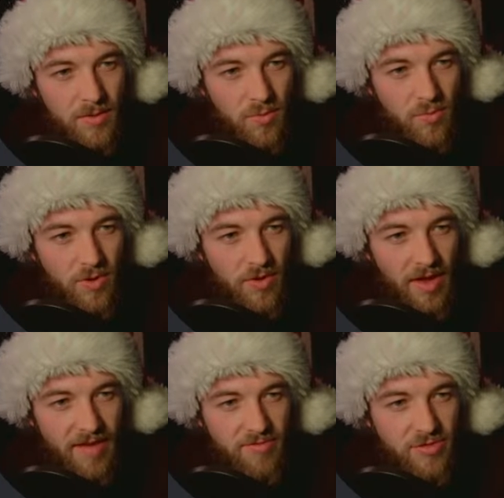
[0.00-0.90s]
We don't
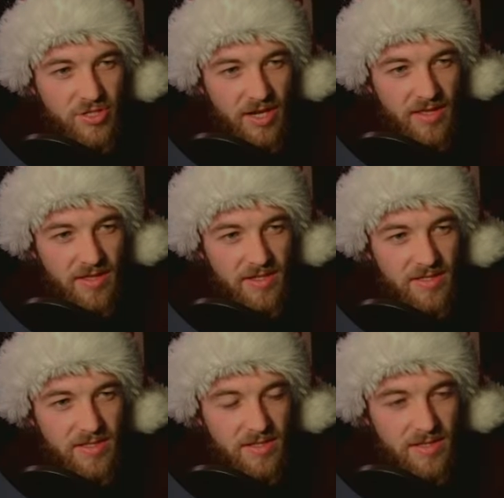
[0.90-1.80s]
have to check this
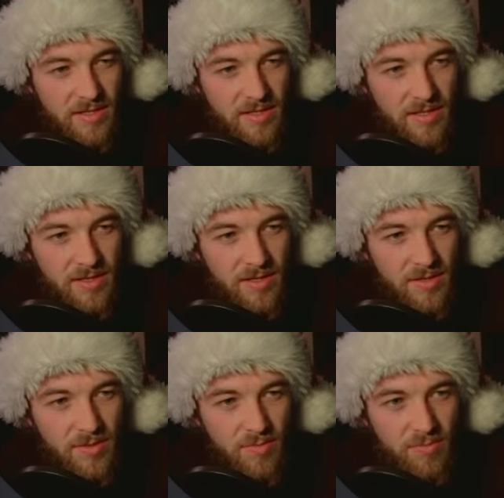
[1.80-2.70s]

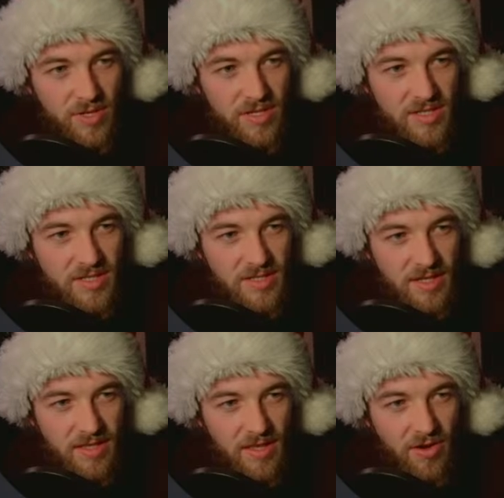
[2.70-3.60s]
because it's
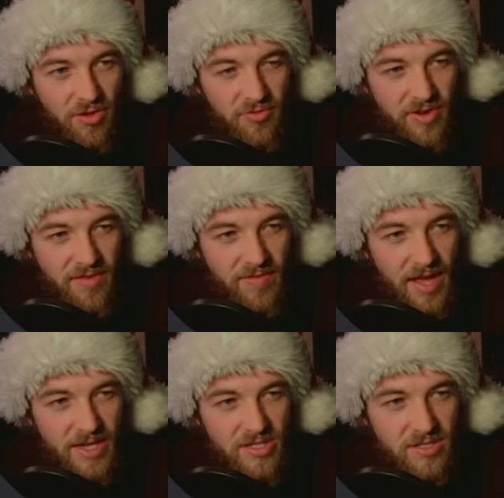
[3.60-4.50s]
in the already
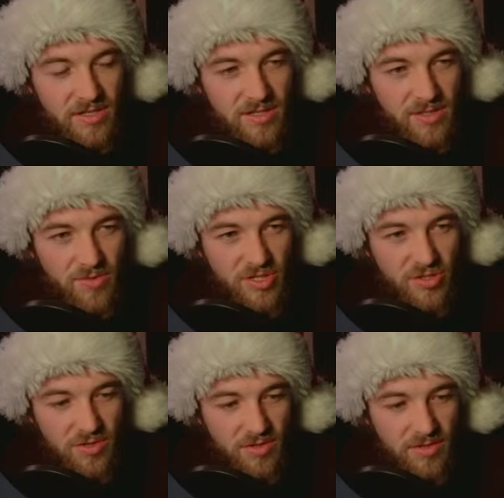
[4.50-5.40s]
flashed. So it
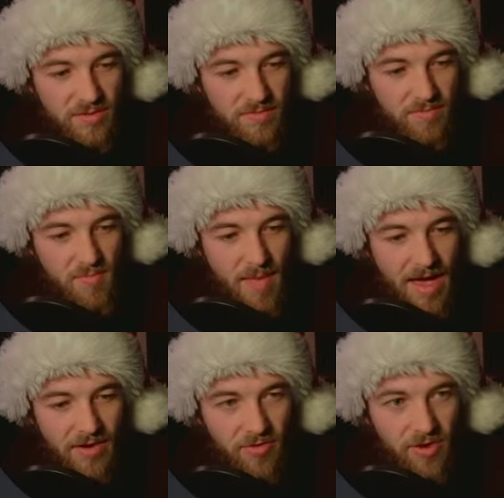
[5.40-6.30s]
shouldn't
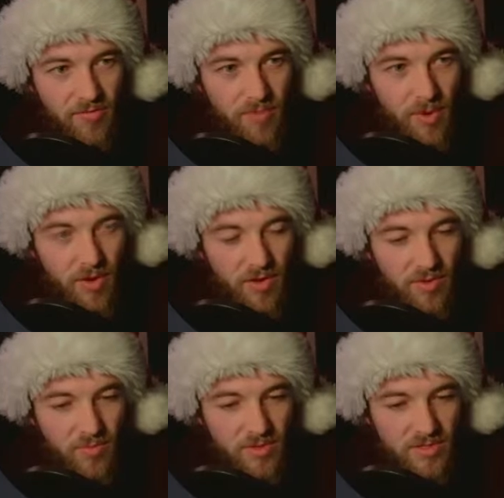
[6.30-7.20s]
matter if we call
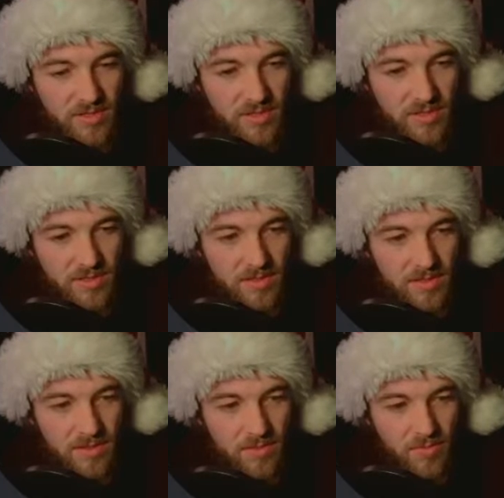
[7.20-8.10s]
it one
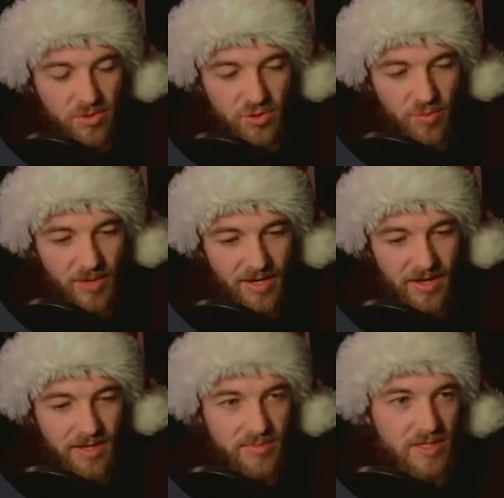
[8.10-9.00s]
too many
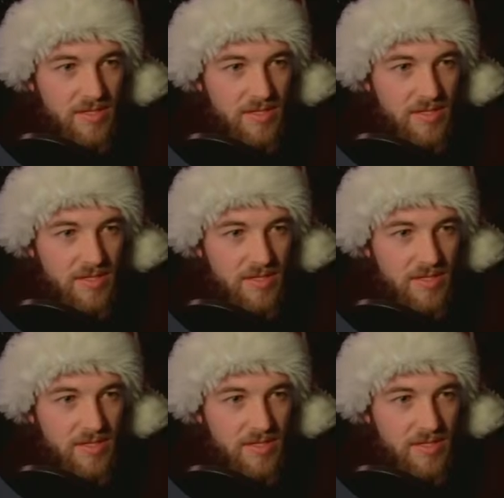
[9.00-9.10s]
times.